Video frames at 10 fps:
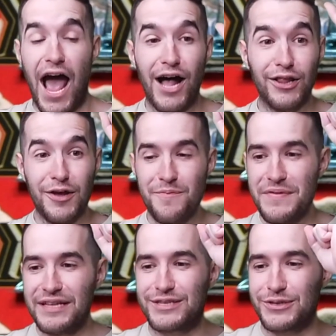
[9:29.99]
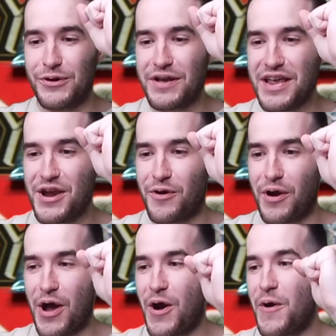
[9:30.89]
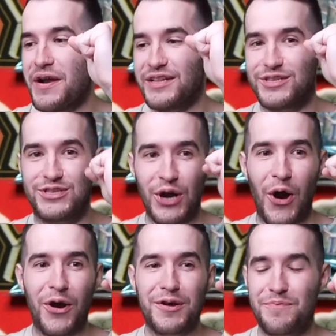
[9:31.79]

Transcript: Yes. Elemental Hero. Dark